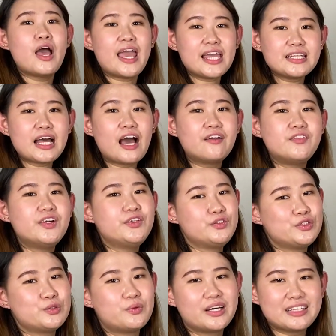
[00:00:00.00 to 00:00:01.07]
800 to
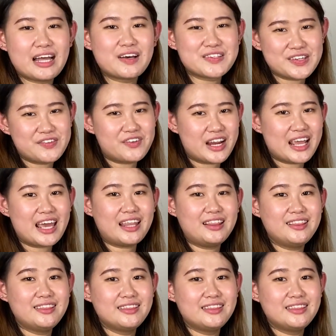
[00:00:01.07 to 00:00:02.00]
1000 ringgit.